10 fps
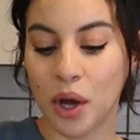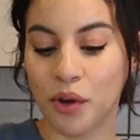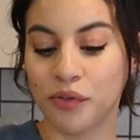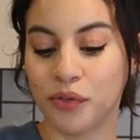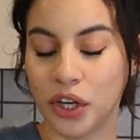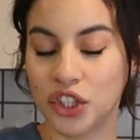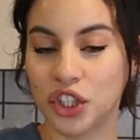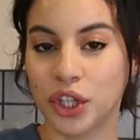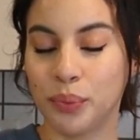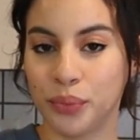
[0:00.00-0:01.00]
of
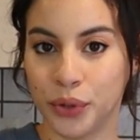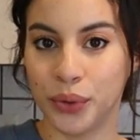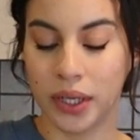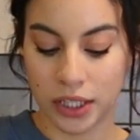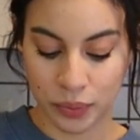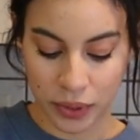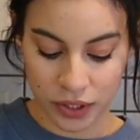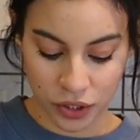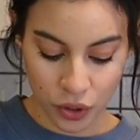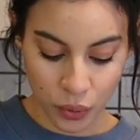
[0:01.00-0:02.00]
freshly brewed
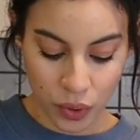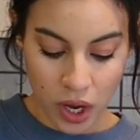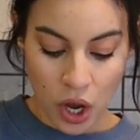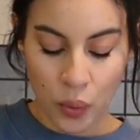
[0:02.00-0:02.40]
espresso,